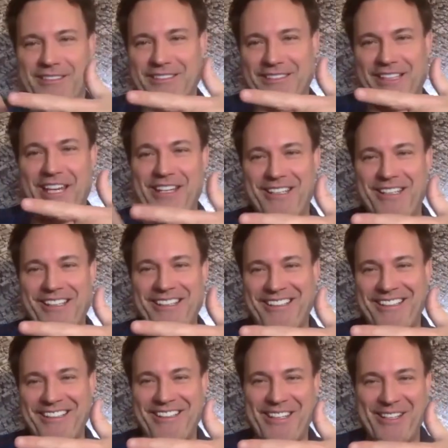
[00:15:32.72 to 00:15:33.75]

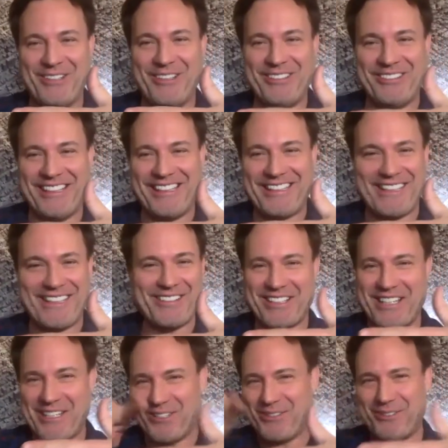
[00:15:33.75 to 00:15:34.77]
You know, like I was
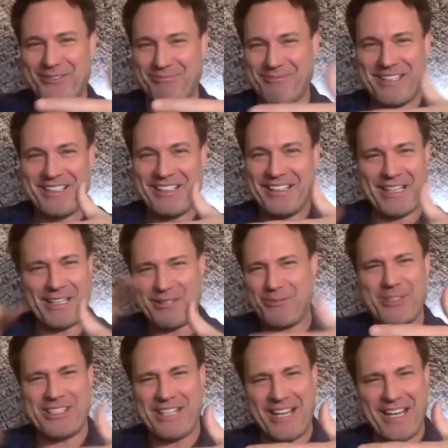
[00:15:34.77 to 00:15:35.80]
like, you're like, you
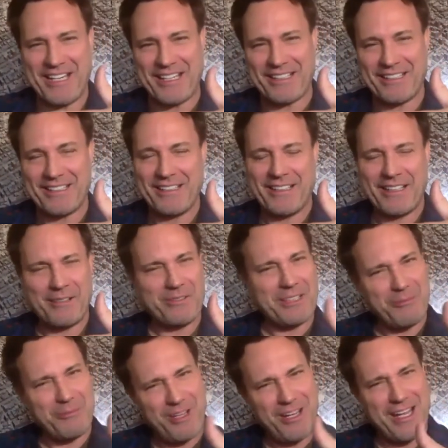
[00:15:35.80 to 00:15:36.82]
stink. I was
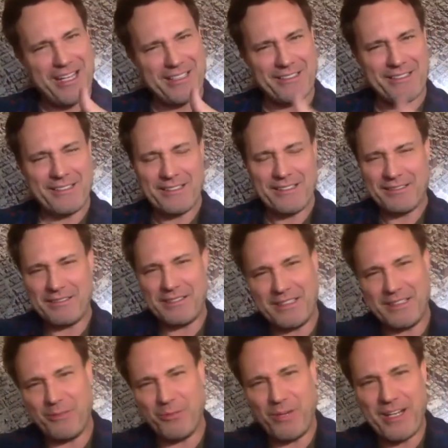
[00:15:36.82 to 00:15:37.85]
like, what?
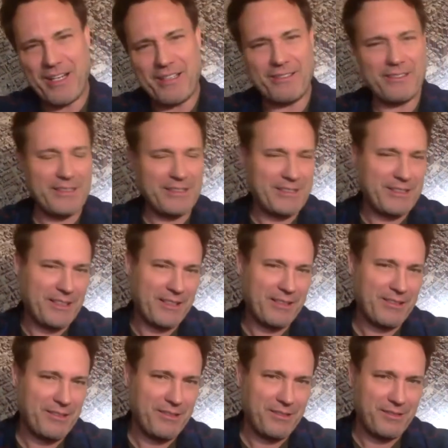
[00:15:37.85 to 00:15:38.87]
Why? It's like,
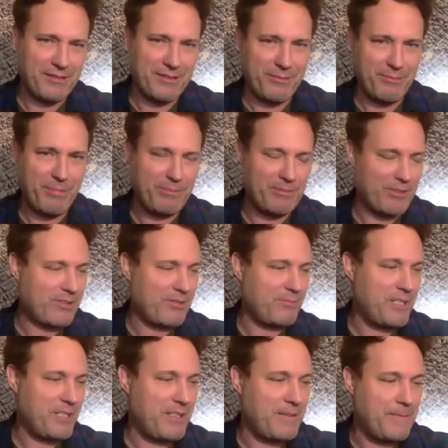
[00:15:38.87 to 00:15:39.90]
oh, people are so
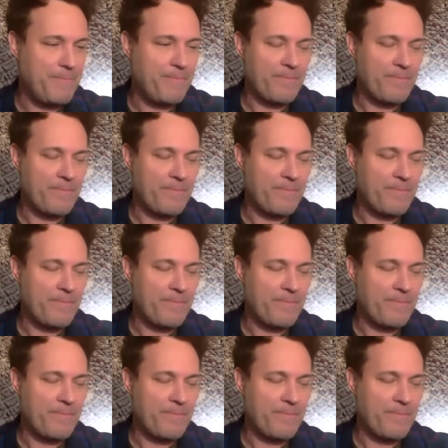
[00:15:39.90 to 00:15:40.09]
mean.